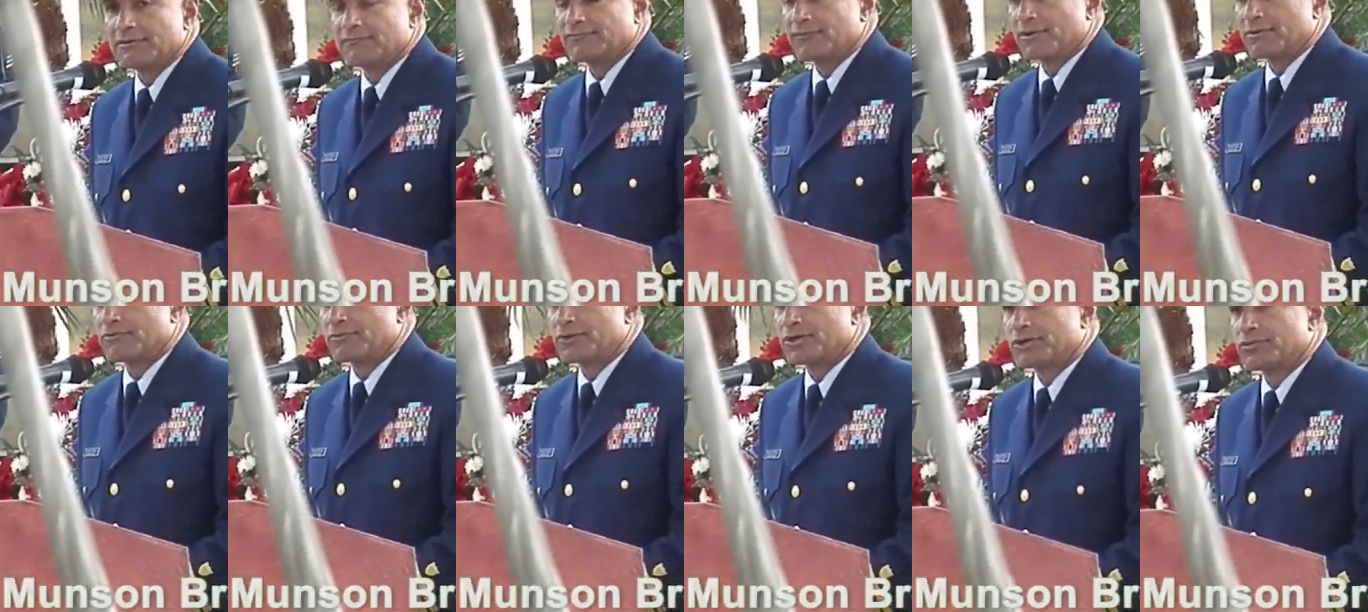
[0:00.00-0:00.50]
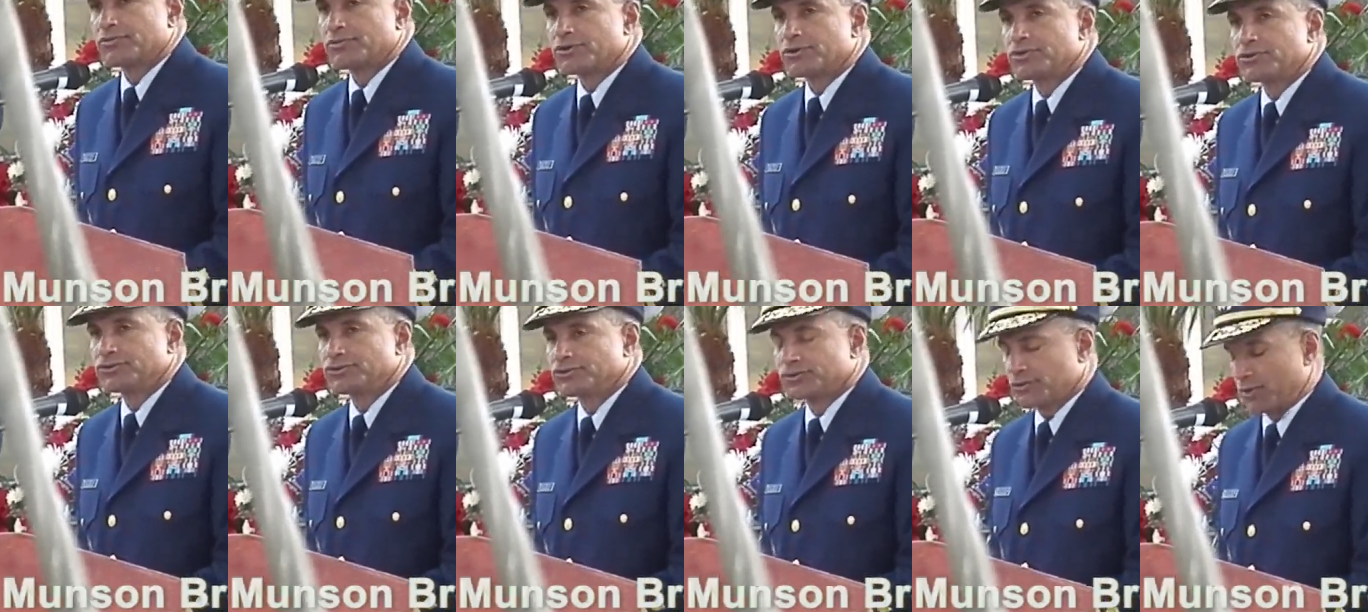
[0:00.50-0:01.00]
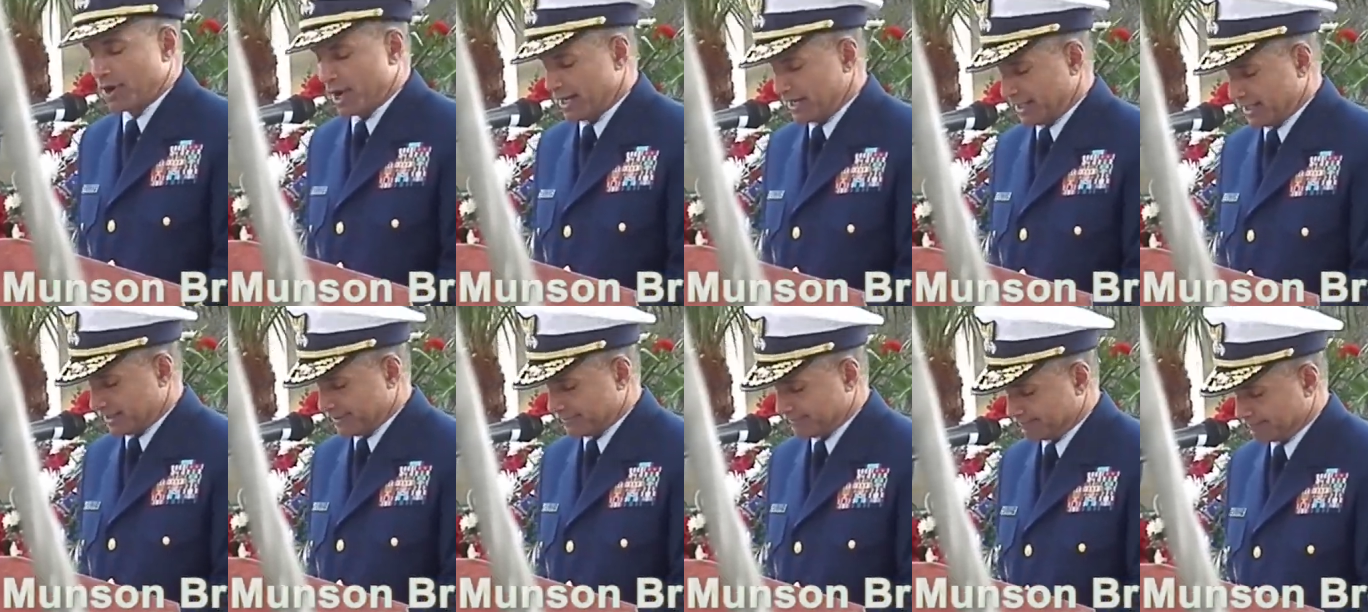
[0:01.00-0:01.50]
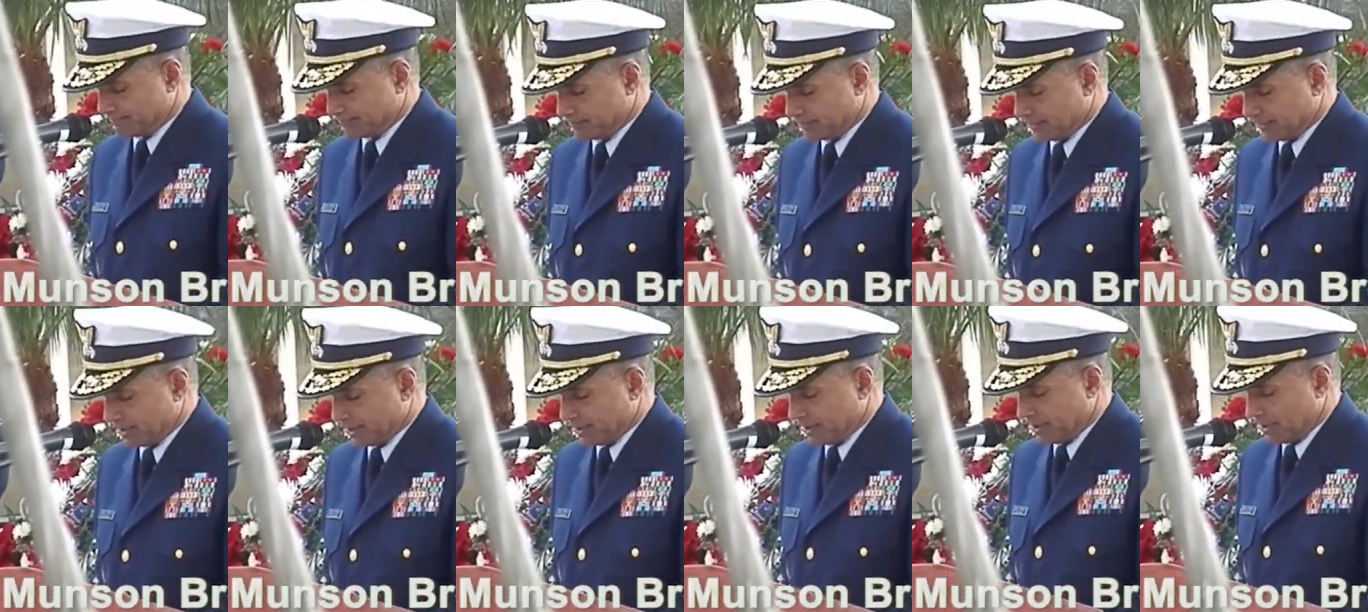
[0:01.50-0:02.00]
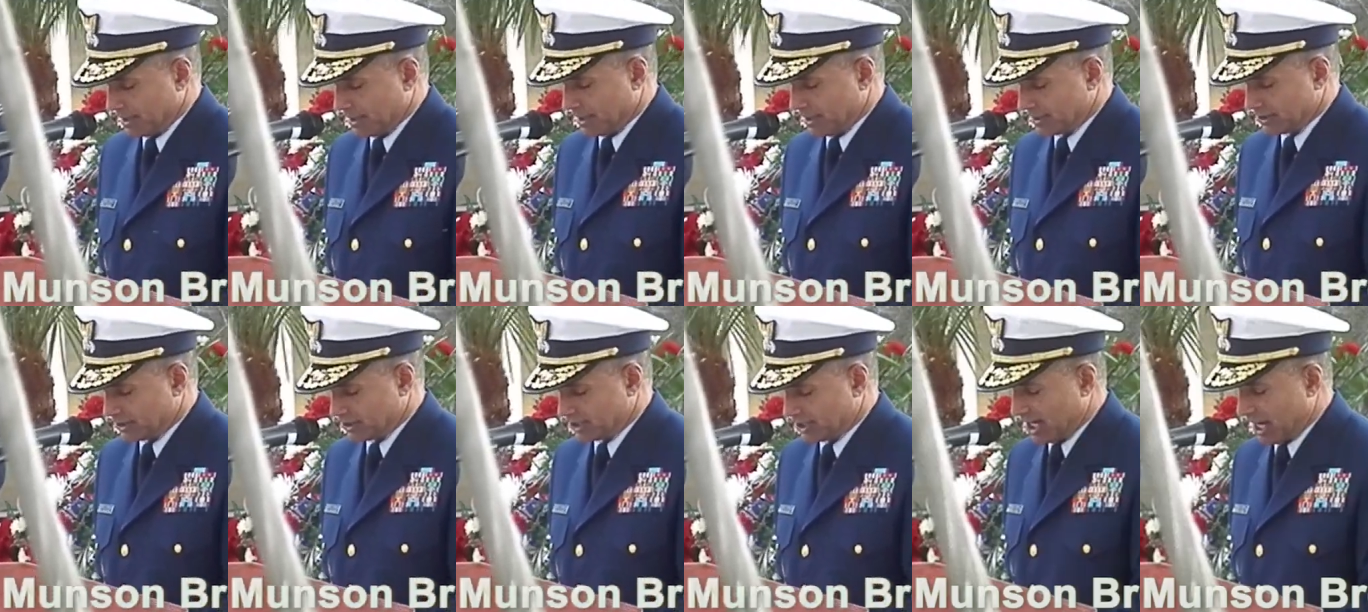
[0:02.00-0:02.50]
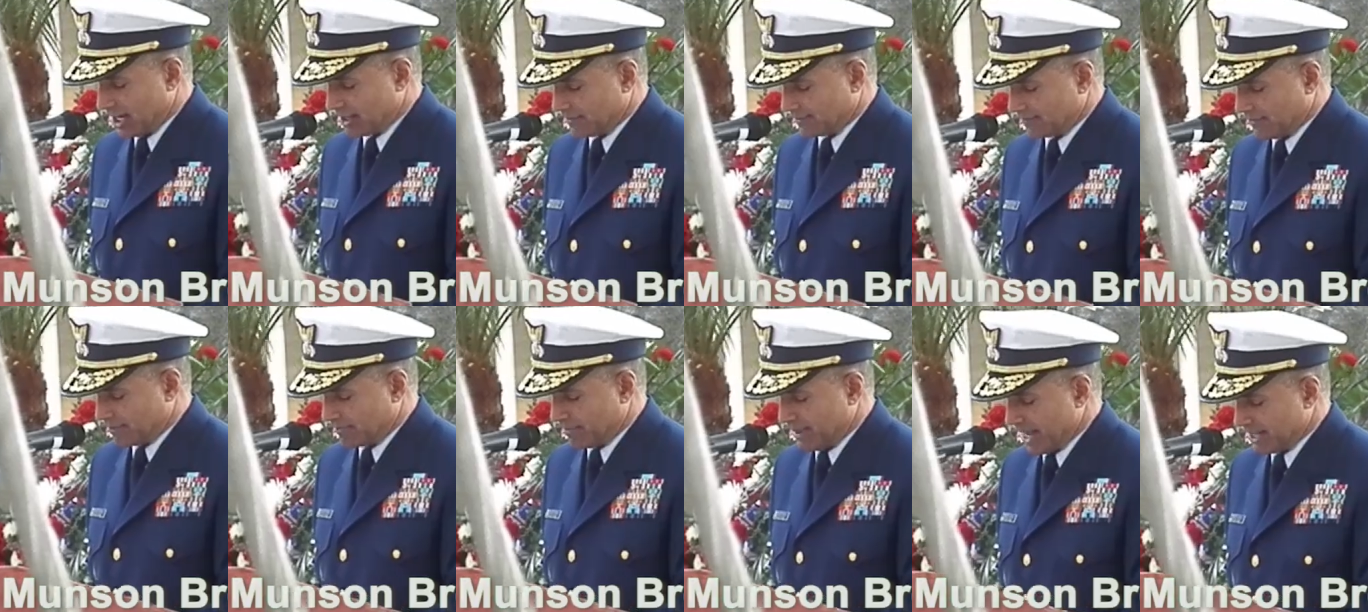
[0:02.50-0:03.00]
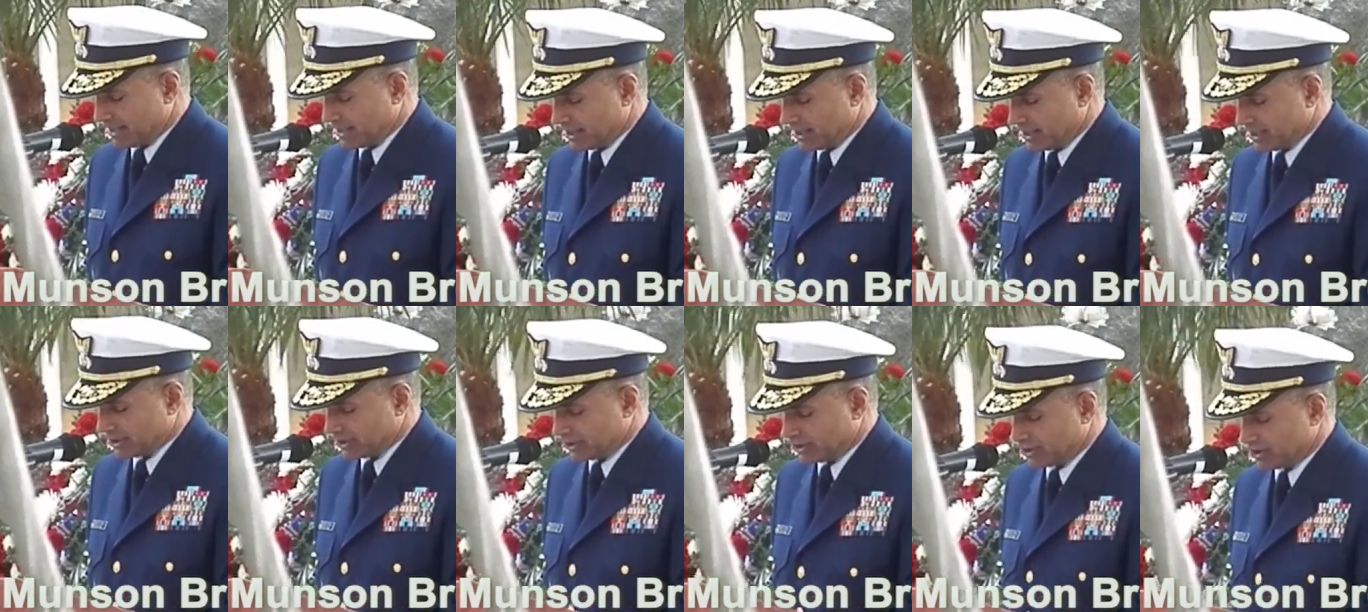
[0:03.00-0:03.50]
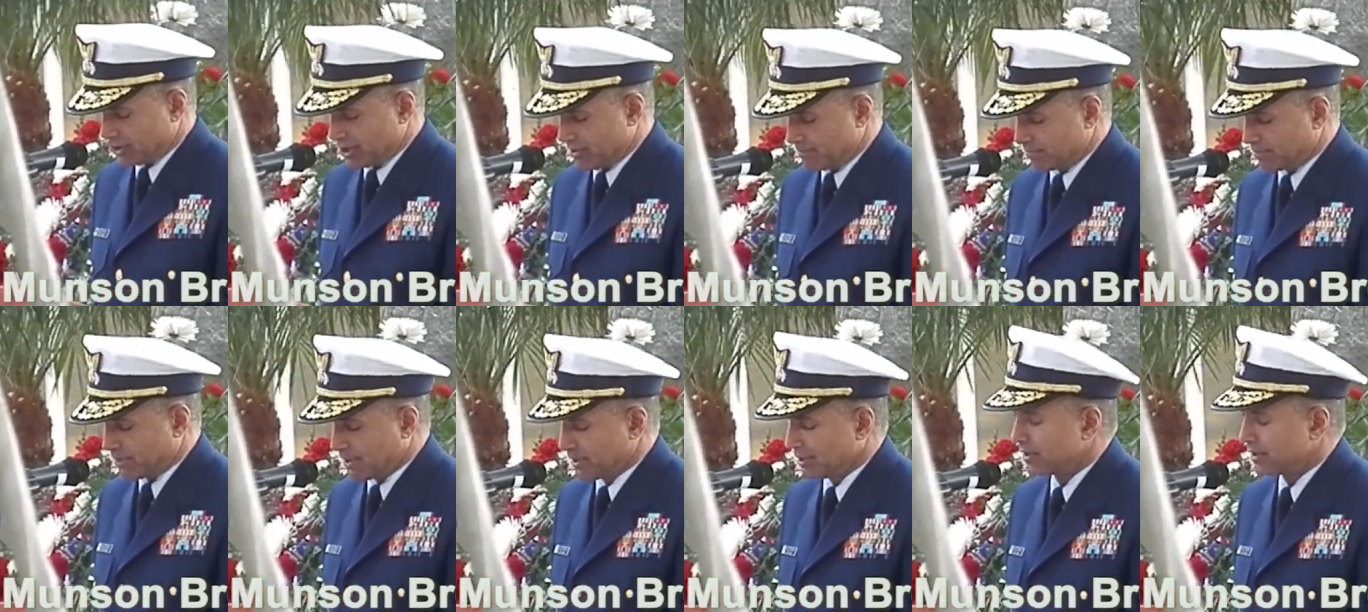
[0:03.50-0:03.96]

from recruit training. Instead of abandoning ship